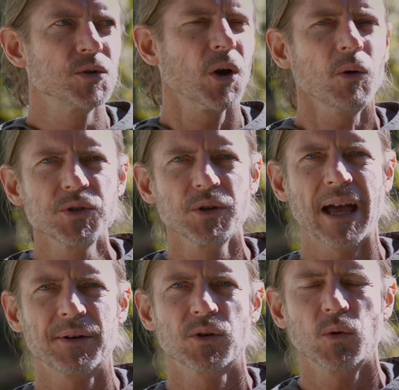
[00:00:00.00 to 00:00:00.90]
told you
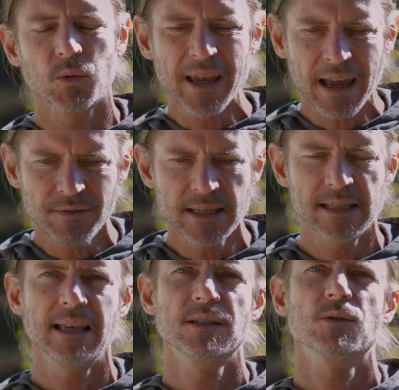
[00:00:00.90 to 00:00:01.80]
how to crawl? We have these
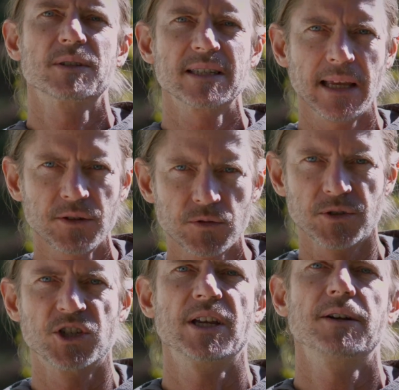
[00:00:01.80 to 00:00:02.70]
things called central
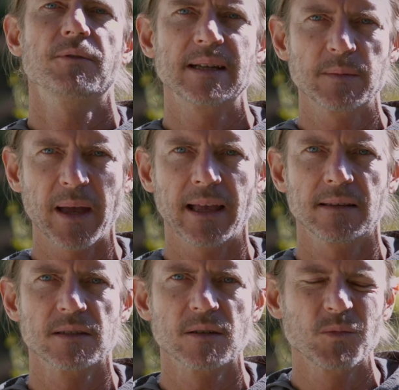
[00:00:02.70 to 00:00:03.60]
generator
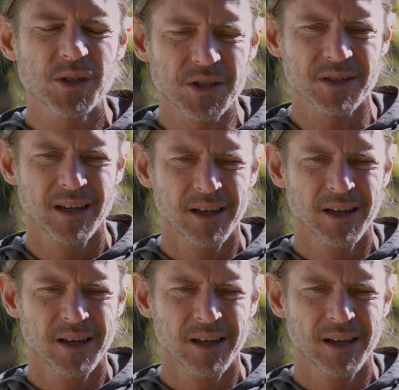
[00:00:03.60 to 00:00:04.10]
patterns, and which is